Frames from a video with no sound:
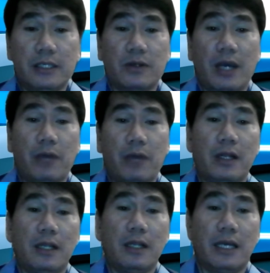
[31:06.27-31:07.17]
So I
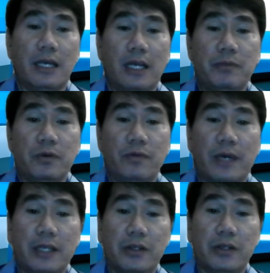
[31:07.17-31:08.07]
will help you
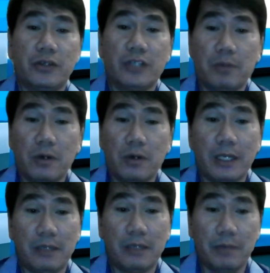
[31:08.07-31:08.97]
find your dream home
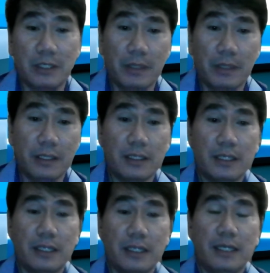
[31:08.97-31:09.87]
and investment.
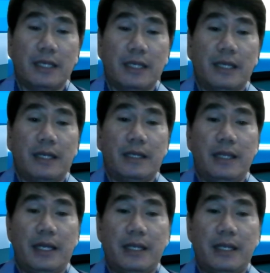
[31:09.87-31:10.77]

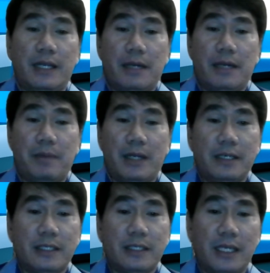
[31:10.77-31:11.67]
Then
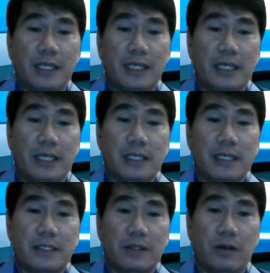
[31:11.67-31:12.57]
another thing
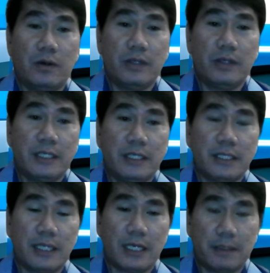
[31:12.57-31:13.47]
is on this
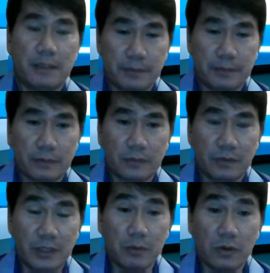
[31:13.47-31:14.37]

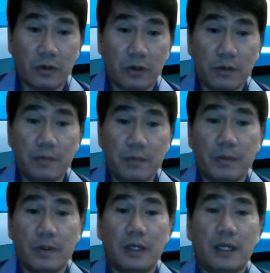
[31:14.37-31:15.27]
Facebook group,
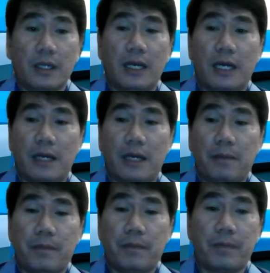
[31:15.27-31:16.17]

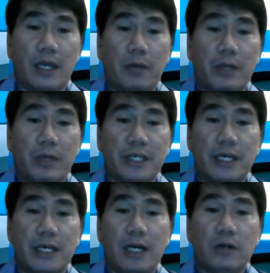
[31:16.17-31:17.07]
I will
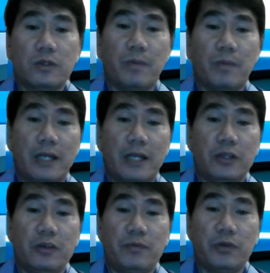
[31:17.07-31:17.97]
share how to plan
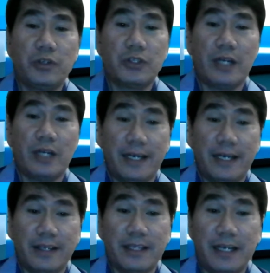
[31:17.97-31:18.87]
your future and
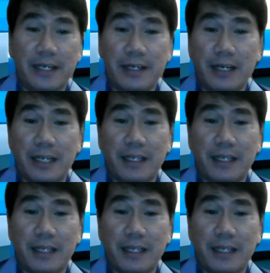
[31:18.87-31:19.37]
retire early.